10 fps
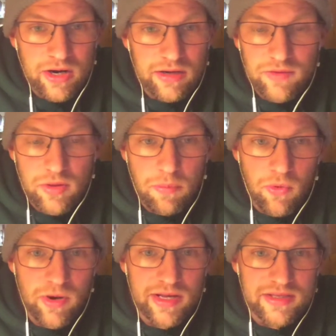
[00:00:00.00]
I'll give you the
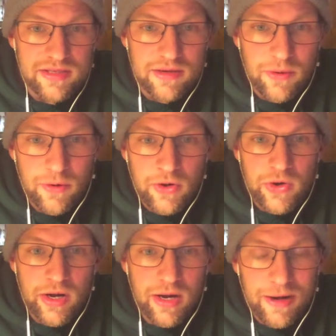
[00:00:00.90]
points, you know.
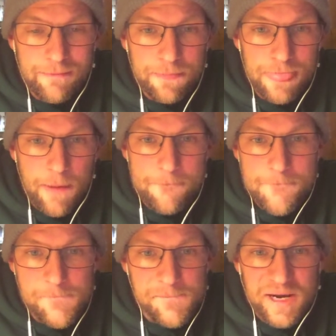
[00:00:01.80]

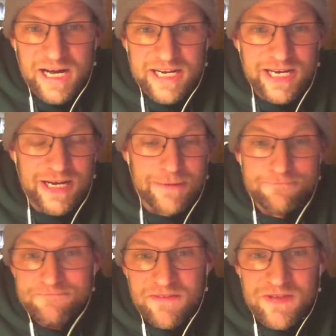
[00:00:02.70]

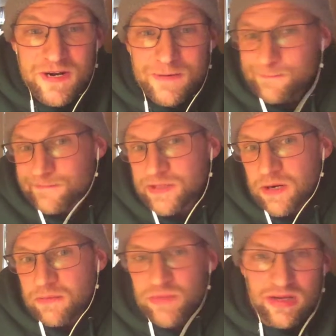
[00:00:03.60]
If you don't, you
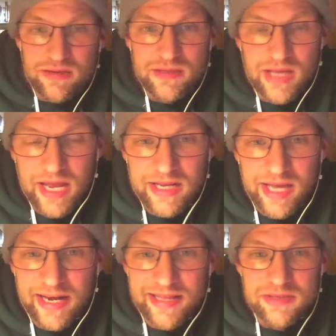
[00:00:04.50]
know, it's kind
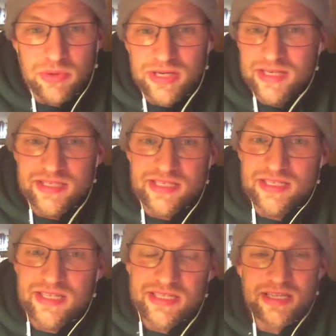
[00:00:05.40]
of is what it is.
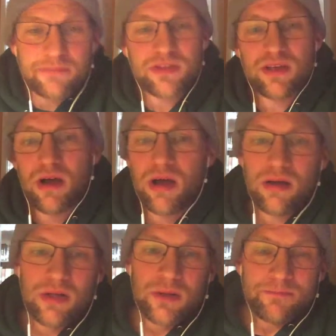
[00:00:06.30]
This is up to
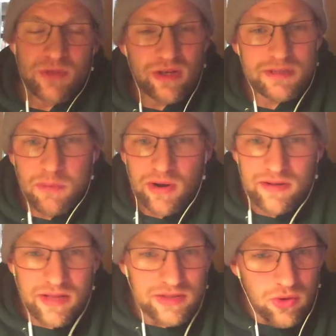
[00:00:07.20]
y'all. You know, that's part
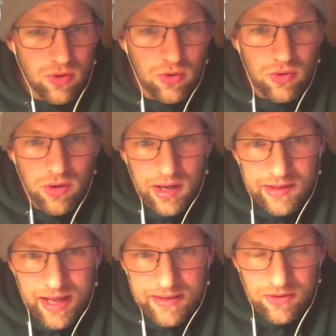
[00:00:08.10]
of, like, the whole
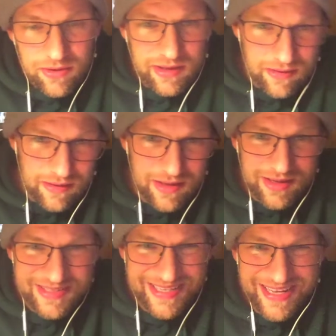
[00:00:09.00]
online learning
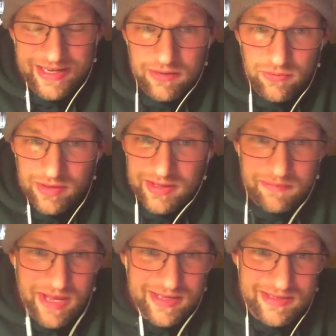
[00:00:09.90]
thing, is like, it really
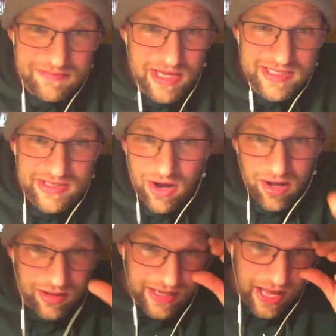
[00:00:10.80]
makes
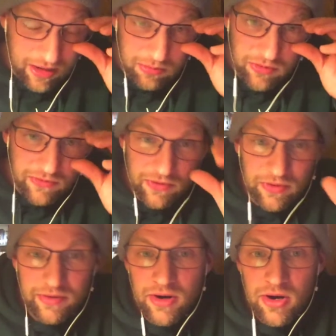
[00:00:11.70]
y'all accountable
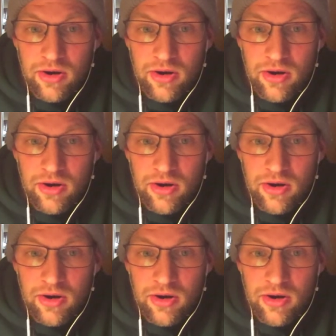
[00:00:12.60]
for,